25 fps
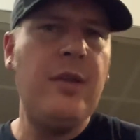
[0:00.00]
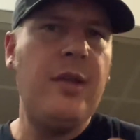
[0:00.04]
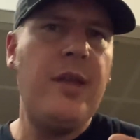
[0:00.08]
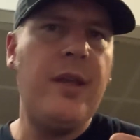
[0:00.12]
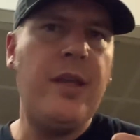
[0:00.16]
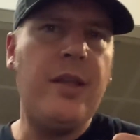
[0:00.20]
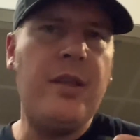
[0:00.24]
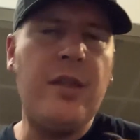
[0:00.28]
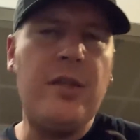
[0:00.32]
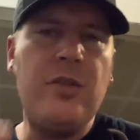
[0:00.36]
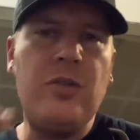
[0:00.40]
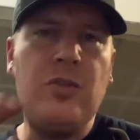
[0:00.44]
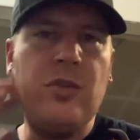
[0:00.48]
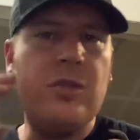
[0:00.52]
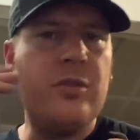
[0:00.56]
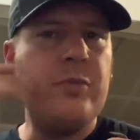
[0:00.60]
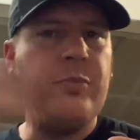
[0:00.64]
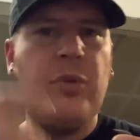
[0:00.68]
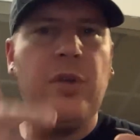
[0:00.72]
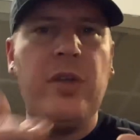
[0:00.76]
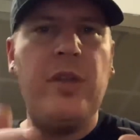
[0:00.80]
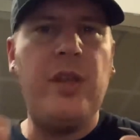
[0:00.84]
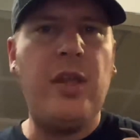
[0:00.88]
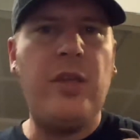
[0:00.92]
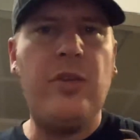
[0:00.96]
And then you just
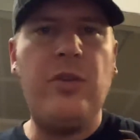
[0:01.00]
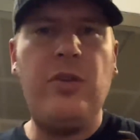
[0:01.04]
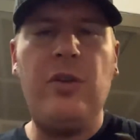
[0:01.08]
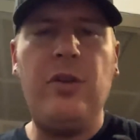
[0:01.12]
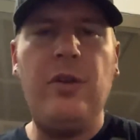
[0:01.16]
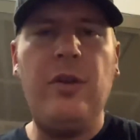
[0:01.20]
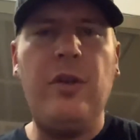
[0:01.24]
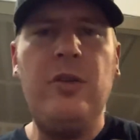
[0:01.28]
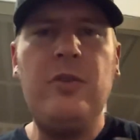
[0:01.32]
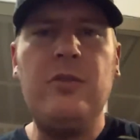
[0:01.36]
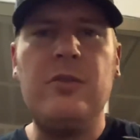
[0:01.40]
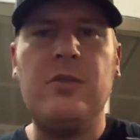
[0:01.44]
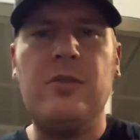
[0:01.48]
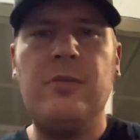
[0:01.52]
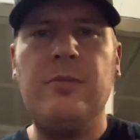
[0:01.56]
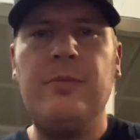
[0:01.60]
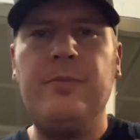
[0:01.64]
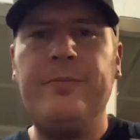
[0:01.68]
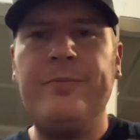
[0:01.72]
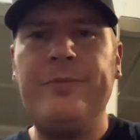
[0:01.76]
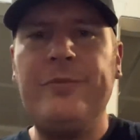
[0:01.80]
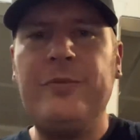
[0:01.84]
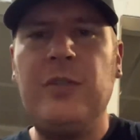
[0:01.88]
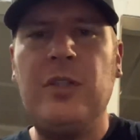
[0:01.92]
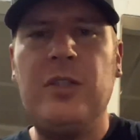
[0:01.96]
breathe out through your nose.
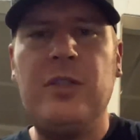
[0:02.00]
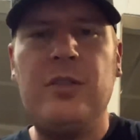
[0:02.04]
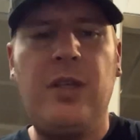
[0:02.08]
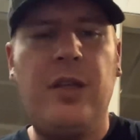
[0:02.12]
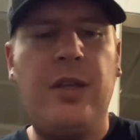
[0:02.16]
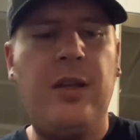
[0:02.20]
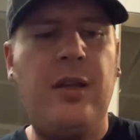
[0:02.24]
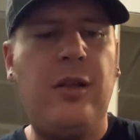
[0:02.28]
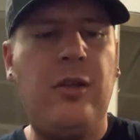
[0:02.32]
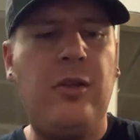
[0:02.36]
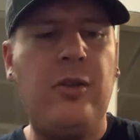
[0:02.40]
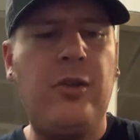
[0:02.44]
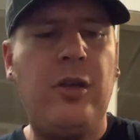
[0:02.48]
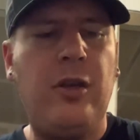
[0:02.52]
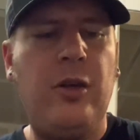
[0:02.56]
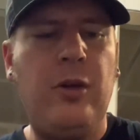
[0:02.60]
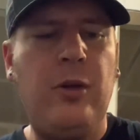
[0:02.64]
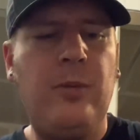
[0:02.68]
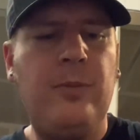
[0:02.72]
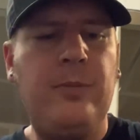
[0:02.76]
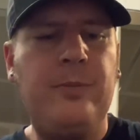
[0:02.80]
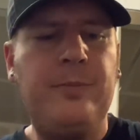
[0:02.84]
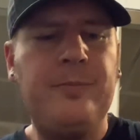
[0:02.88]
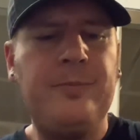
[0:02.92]
You just let it all go.